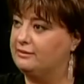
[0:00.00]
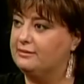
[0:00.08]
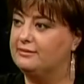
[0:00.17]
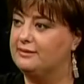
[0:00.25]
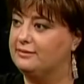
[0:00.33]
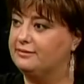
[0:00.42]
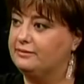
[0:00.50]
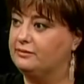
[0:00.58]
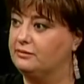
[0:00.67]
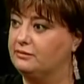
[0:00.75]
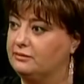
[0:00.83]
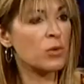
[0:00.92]
And how
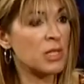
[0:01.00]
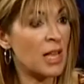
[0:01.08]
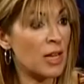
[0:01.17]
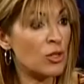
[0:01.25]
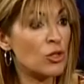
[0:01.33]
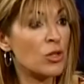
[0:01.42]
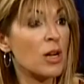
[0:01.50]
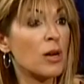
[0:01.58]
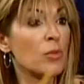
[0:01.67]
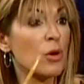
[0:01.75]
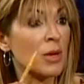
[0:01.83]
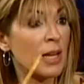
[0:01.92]
about
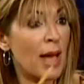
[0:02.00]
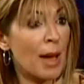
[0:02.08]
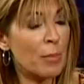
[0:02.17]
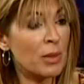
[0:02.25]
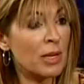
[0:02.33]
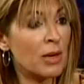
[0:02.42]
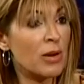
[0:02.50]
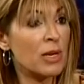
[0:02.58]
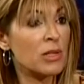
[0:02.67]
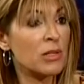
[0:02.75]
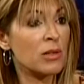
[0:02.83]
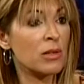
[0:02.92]
rosacea, broken
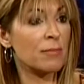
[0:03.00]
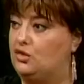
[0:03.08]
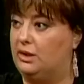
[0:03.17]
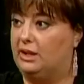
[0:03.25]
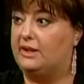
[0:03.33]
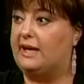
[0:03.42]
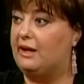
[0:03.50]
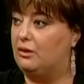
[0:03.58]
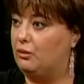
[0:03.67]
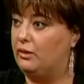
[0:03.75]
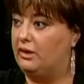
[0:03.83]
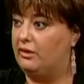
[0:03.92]
capillaries? We can treat that
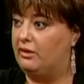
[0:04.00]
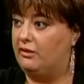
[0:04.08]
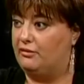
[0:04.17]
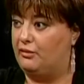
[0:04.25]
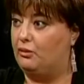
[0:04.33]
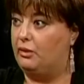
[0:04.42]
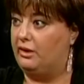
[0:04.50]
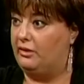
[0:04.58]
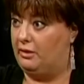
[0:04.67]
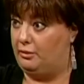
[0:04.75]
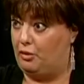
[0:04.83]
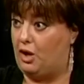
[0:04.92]
with the
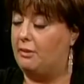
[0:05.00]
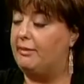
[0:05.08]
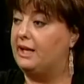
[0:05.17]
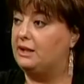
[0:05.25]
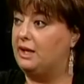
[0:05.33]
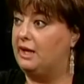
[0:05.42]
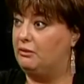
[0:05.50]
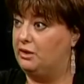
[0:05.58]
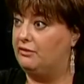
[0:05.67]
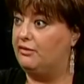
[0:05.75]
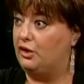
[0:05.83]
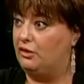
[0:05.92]
broadband light, with
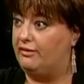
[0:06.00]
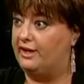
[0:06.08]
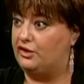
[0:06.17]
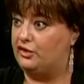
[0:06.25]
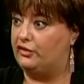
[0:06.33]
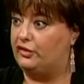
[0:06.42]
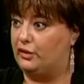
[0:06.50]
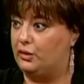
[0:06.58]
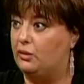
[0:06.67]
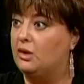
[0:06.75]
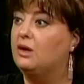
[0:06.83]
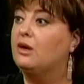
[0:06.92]
the photofacial
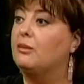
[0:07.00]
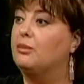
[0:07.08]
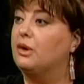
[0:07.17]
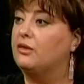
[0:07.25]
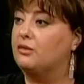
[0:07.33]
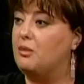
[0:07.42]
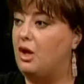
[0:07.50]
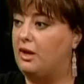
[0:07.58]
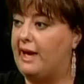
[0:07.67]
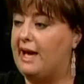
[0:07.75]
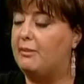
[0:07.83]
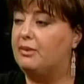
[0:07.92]
too. Small
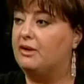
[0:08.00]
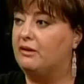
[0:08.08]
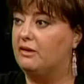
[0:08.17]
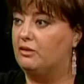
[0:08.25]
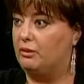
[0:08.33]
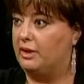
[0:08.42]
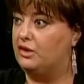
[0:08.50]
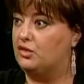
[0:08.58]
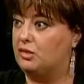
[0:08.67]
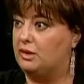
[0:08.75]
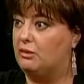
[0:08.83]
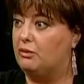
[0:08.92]
capillaries we can
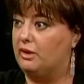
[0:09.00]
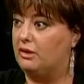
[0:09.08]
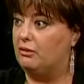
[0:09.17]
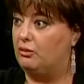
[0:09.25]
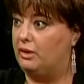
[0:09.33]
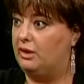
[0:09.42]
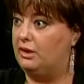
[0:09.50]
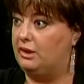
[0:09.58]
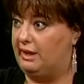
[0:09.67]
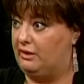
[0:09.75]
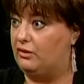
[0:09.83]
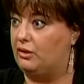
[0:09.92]
treat with the
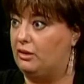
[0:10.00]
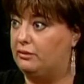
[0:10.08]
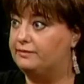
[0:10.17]
laser.